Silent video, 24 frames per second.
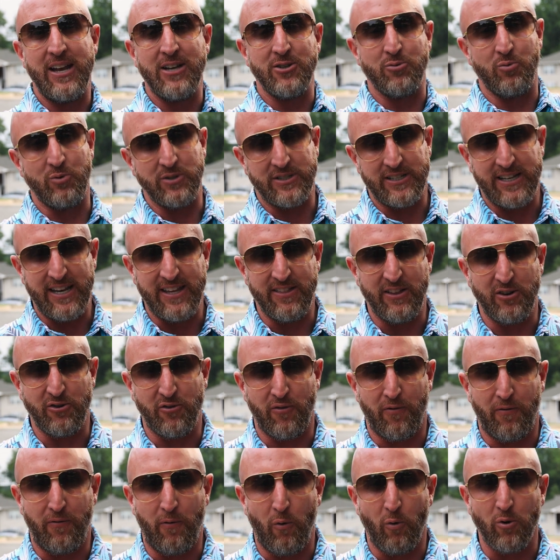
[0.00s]
So once again, there's
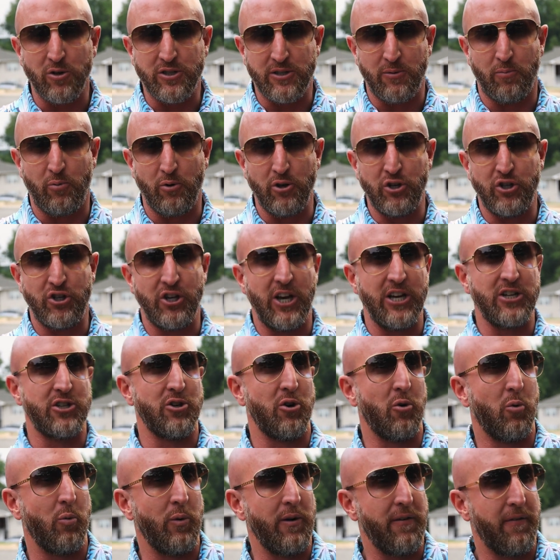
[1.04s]
forced
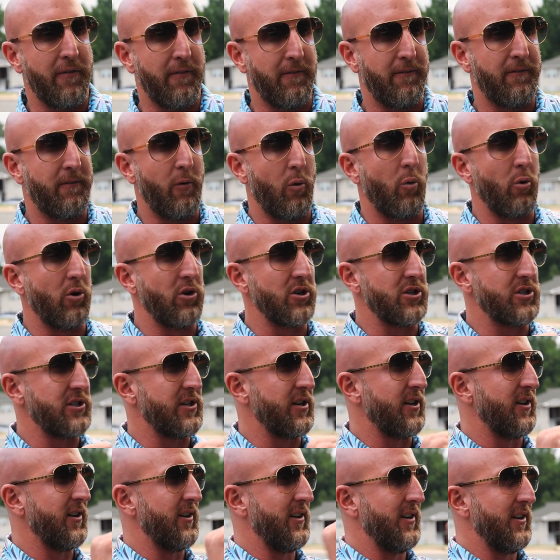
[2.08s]
appreciation, and we forced
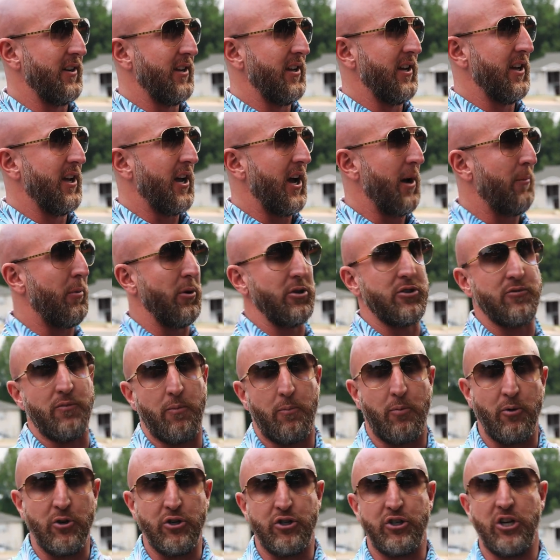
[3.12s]
a bunch of
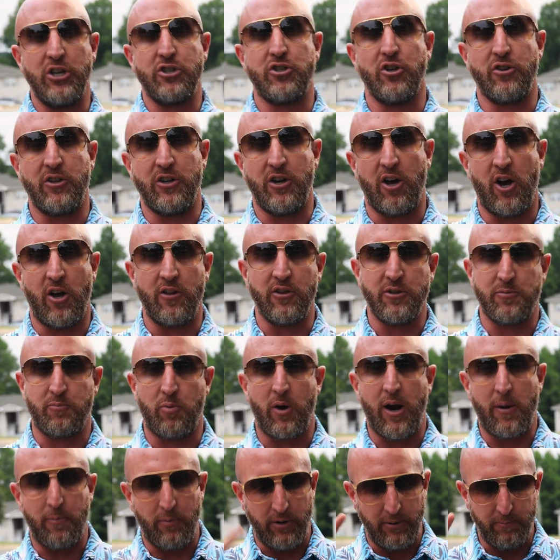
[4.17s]
appreciation on this
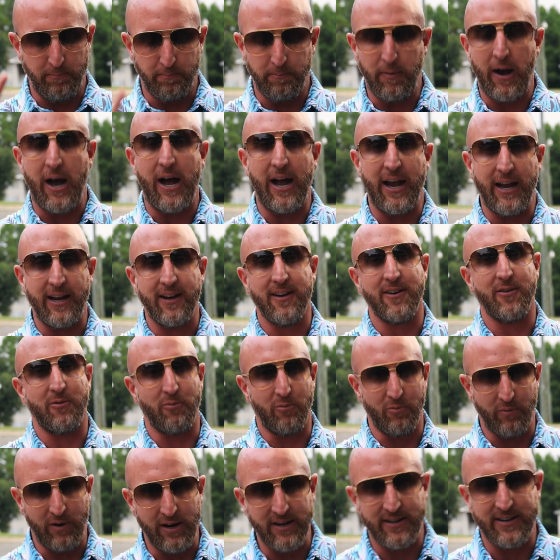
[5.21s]
property by
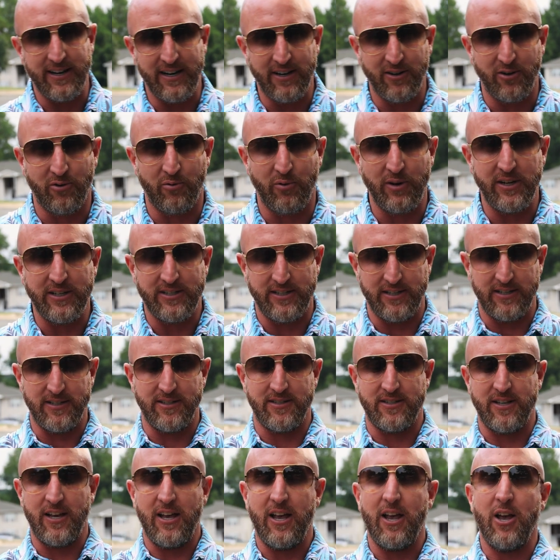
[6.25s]
rent
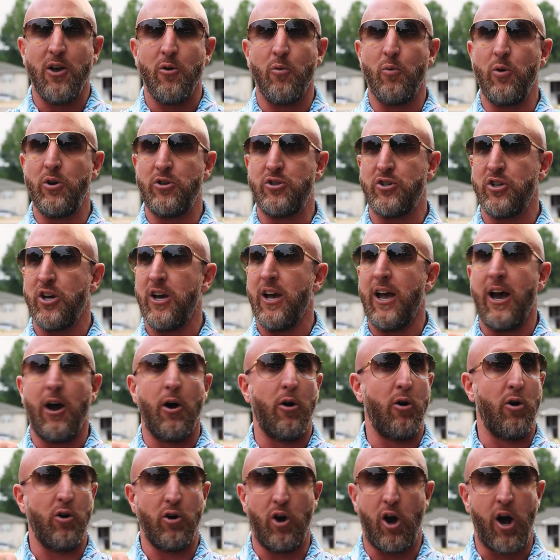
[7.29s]
increases, which
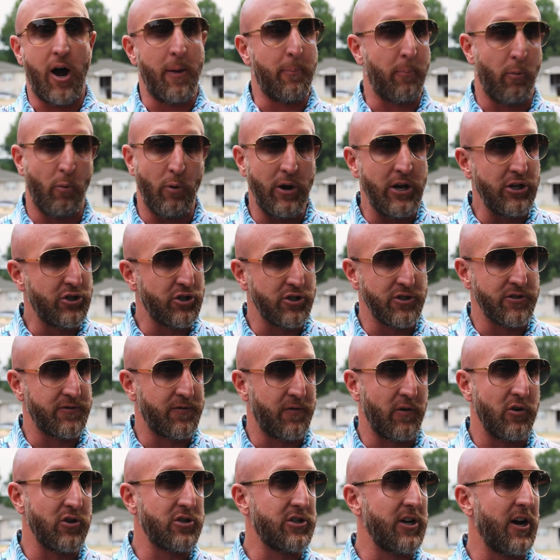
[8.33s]
operations
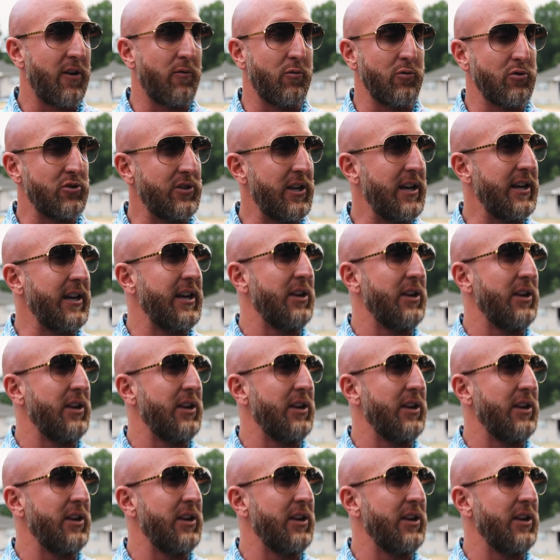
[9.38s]
first off, which then